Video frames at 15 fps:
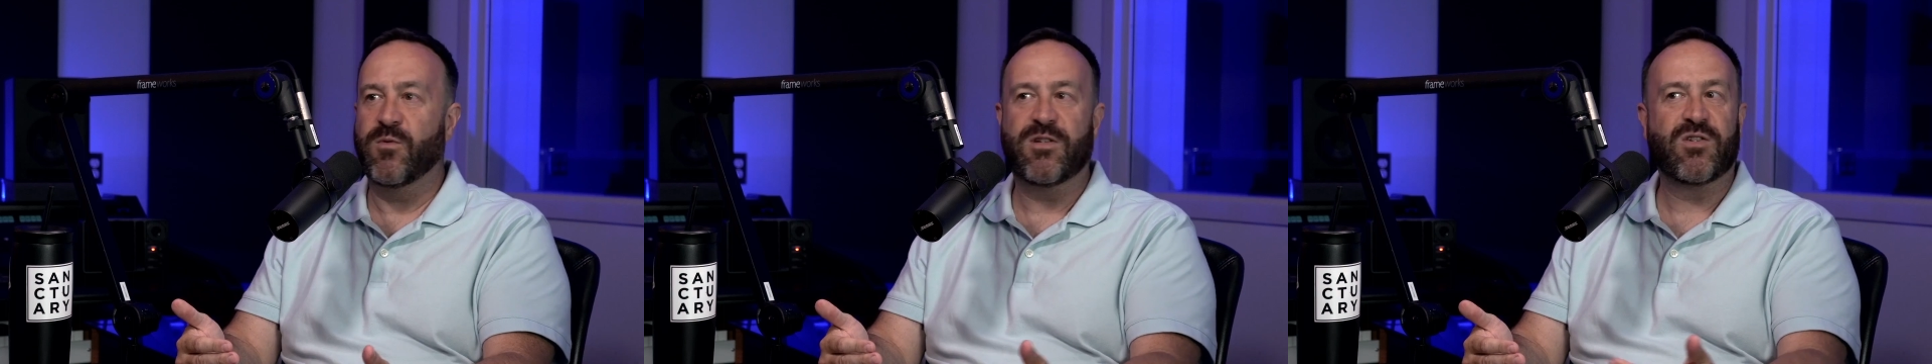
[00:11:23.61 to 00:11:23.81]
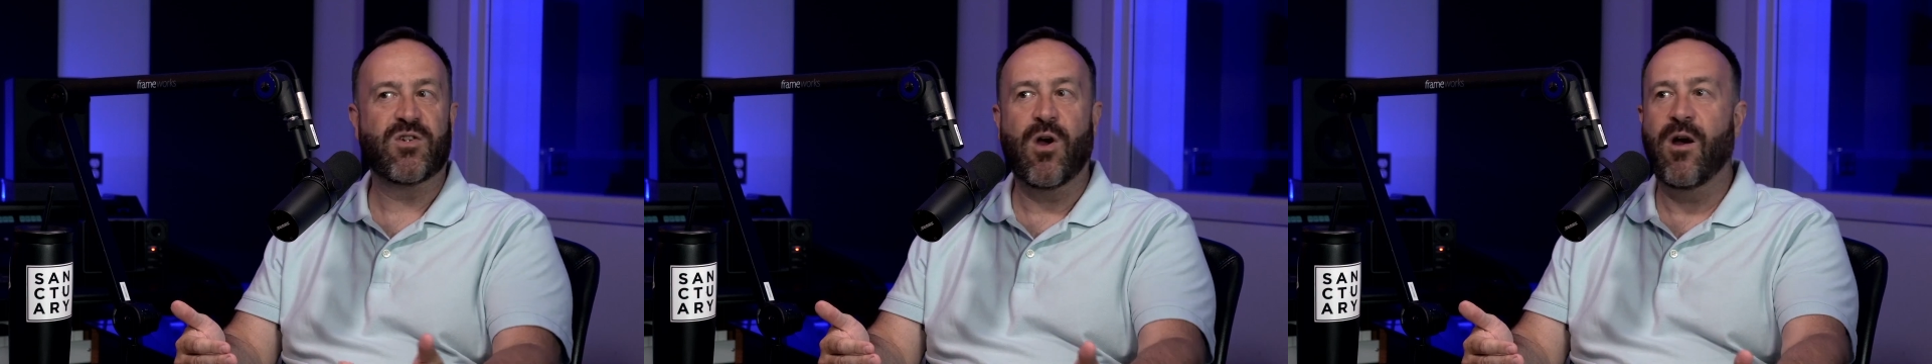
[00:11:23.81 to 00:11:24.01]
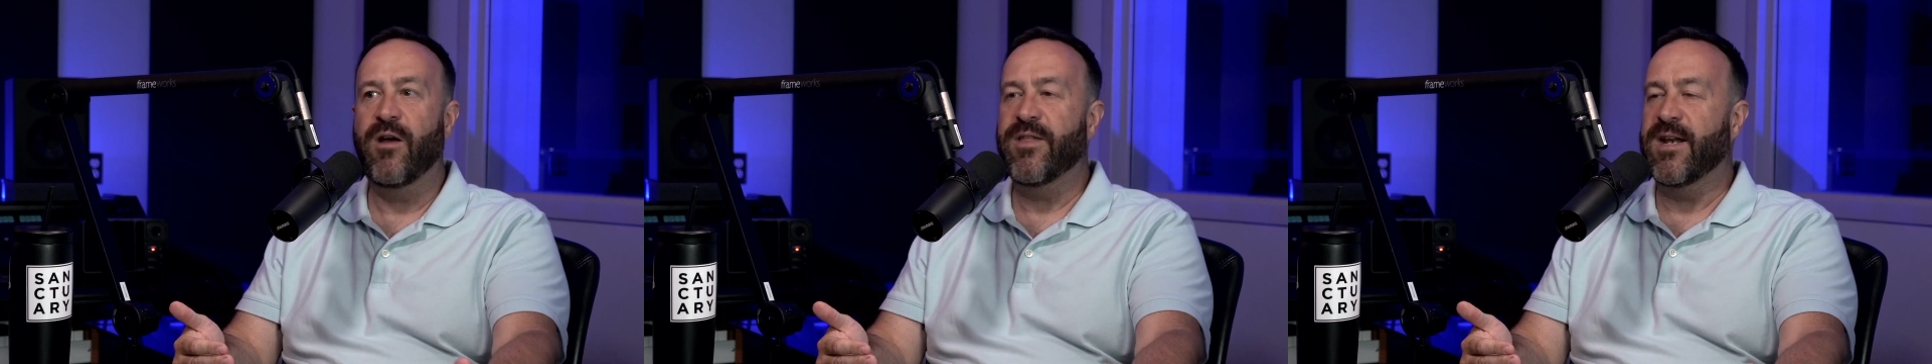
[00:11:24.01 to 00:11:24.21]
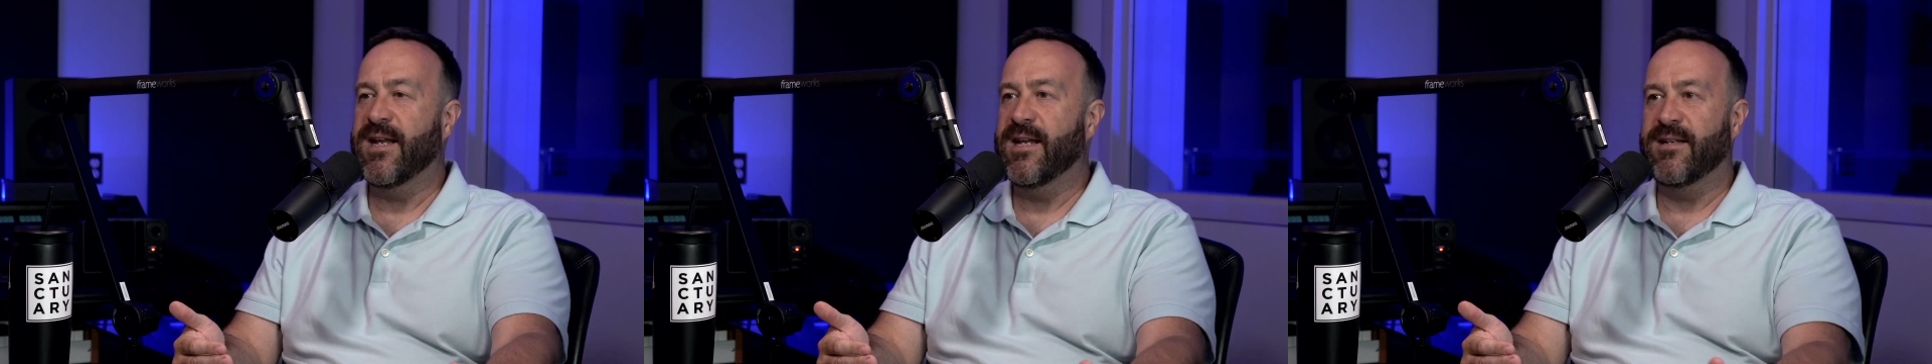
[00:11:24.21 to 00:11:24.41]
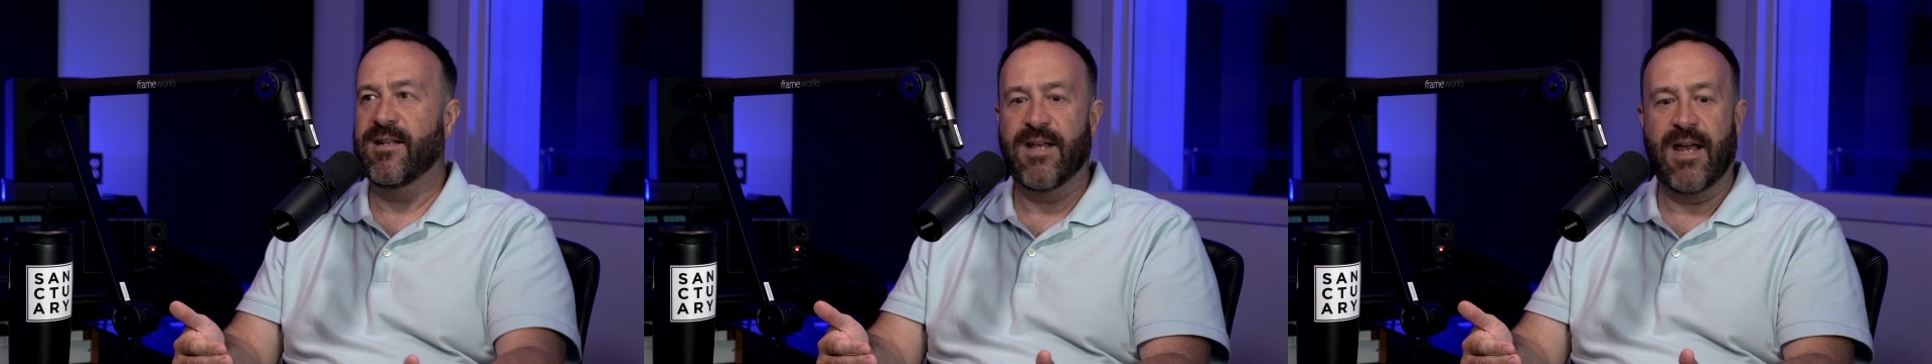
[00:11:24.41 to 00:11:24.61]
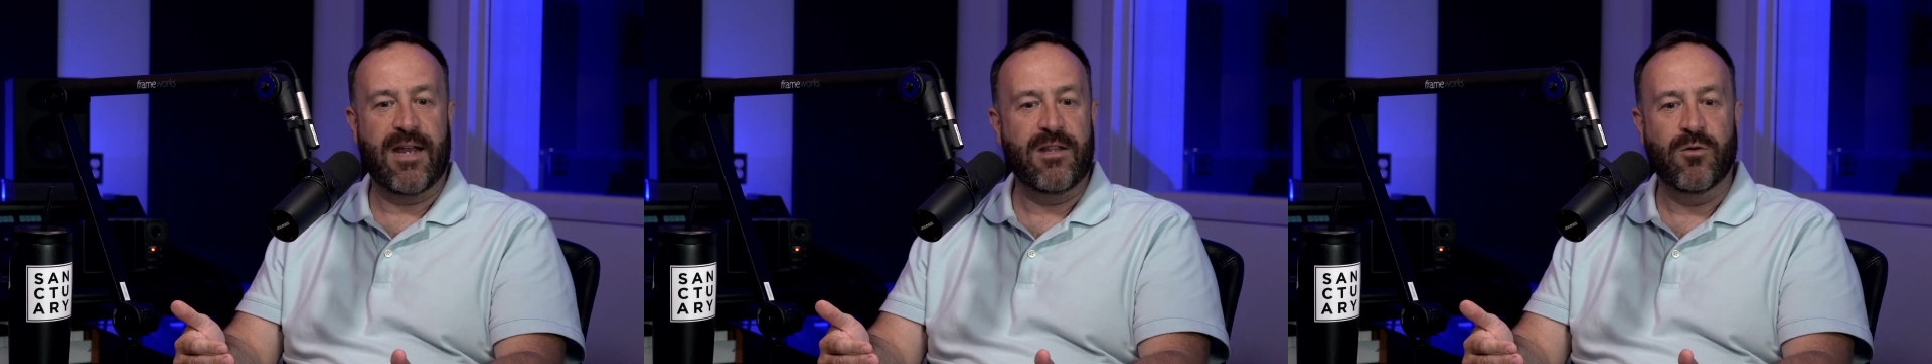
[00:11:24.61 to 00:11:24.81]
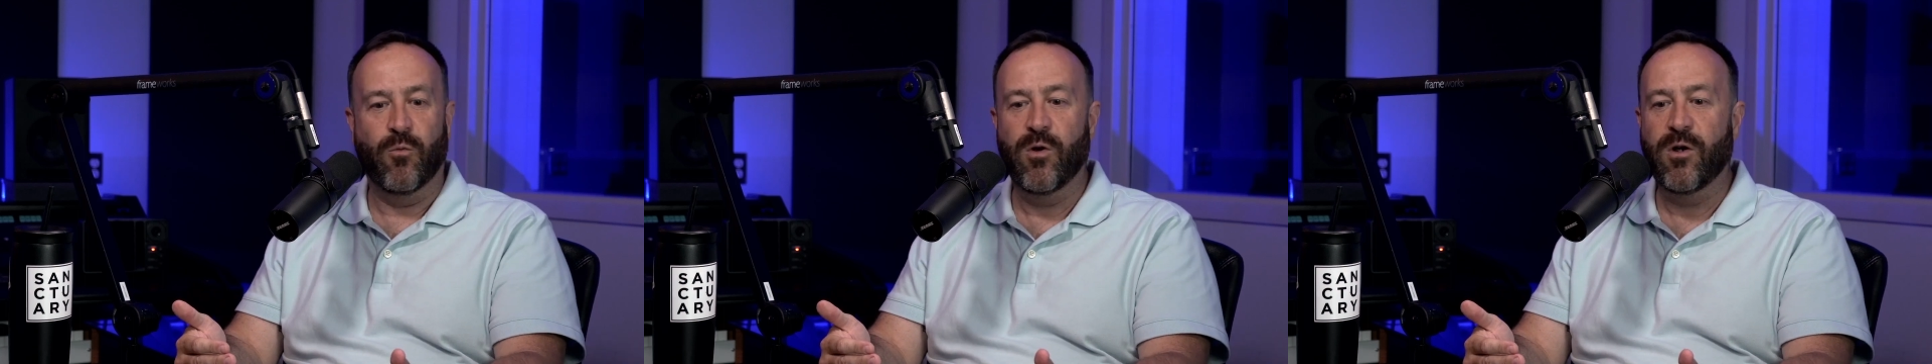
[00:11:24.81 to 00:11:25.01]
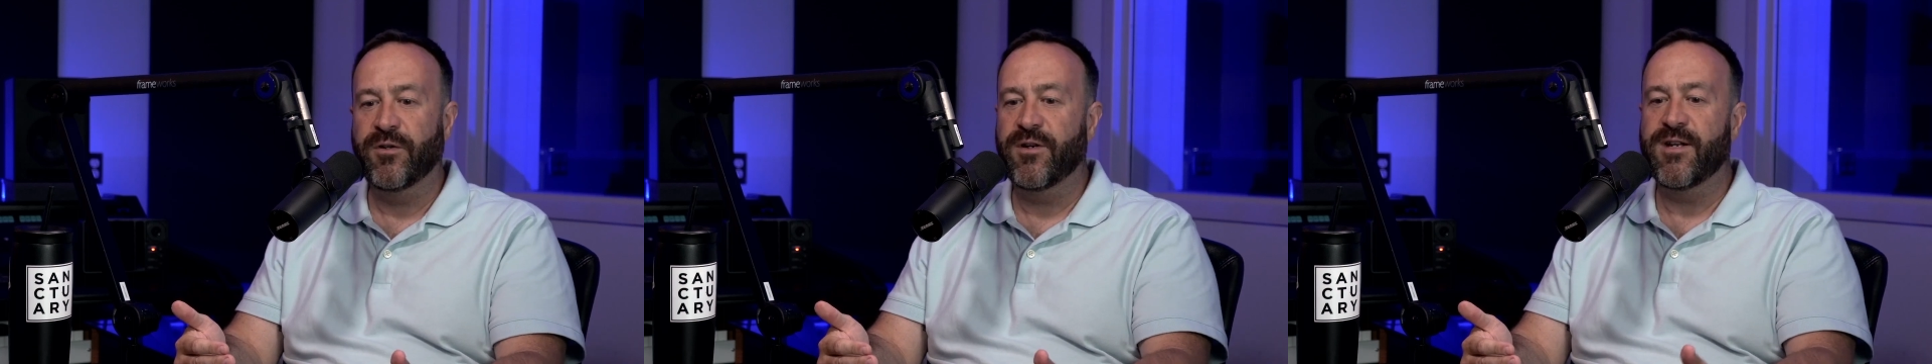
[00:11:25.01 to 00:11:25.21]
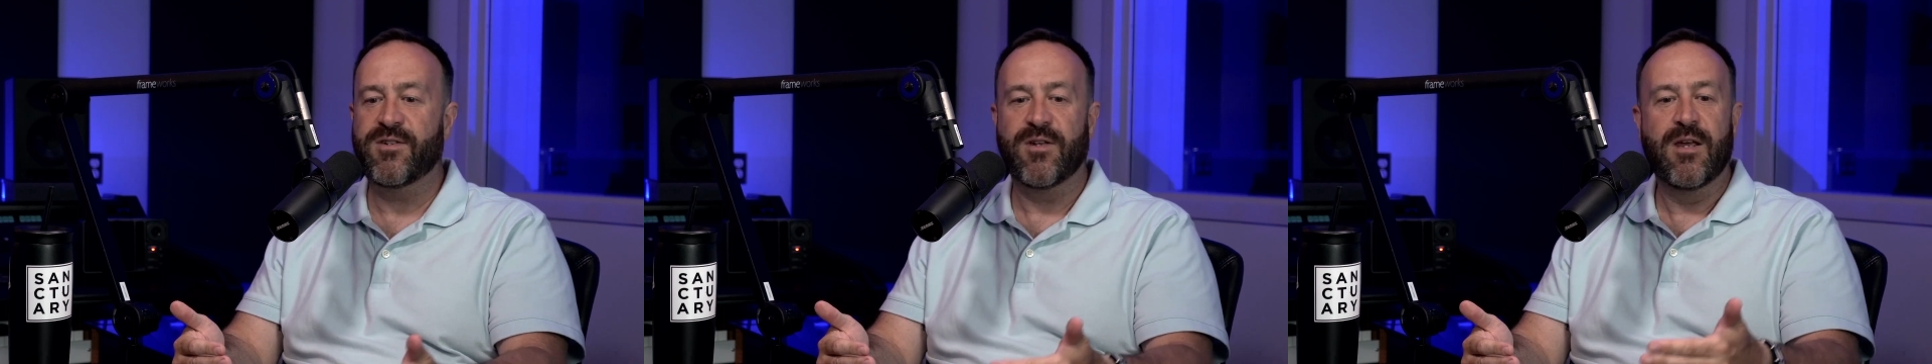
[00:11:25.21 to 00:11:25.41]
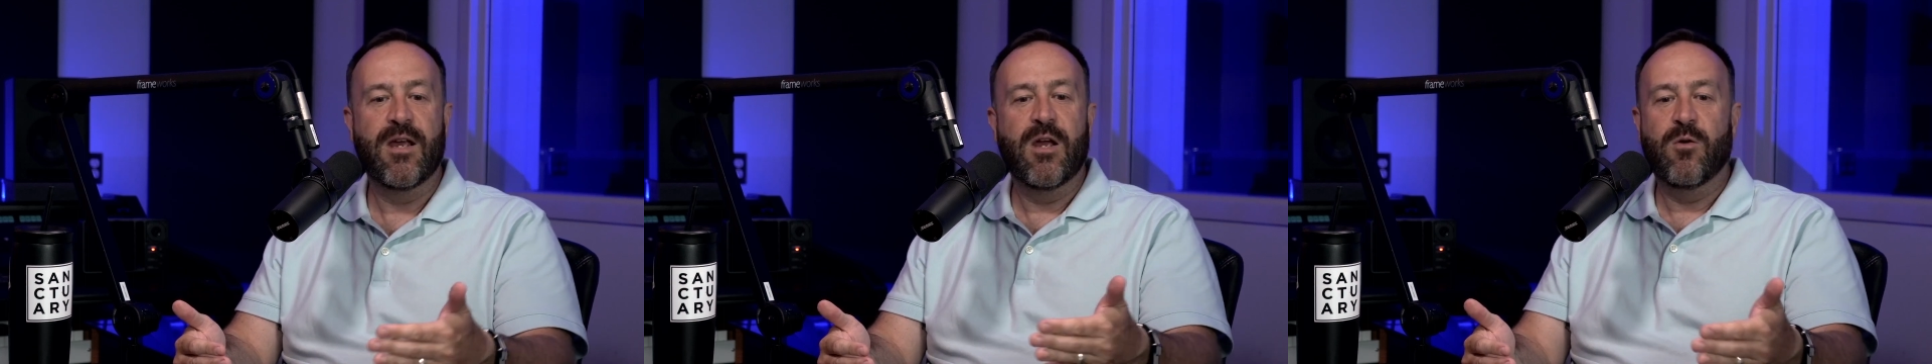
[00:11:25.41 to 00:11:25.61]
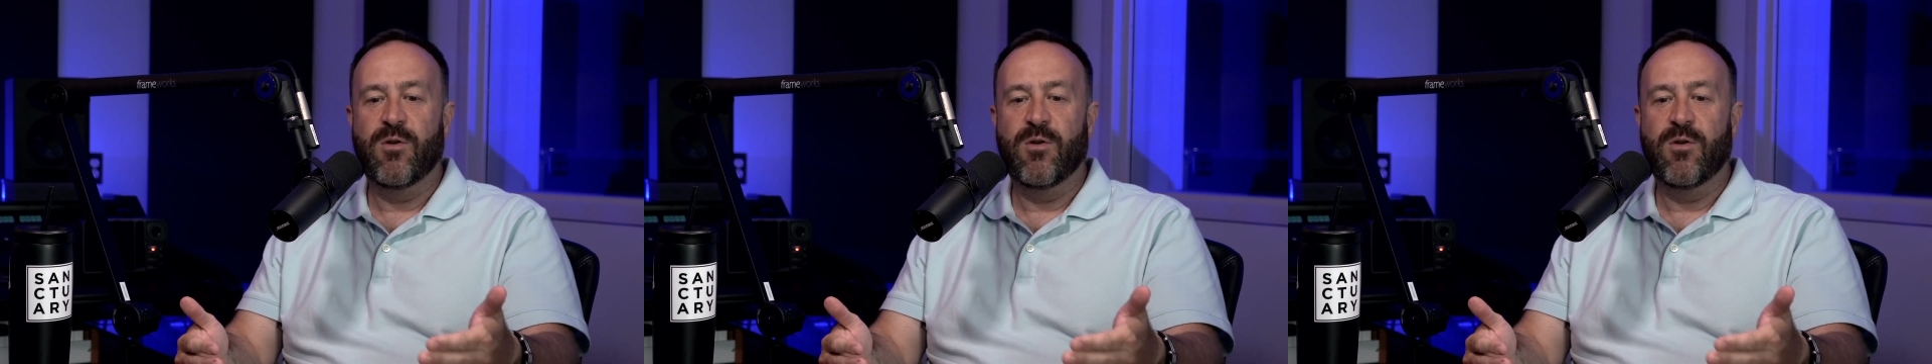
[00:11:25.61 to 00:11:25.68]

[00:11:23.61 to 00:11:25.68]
We saw that he did that in the wilderness.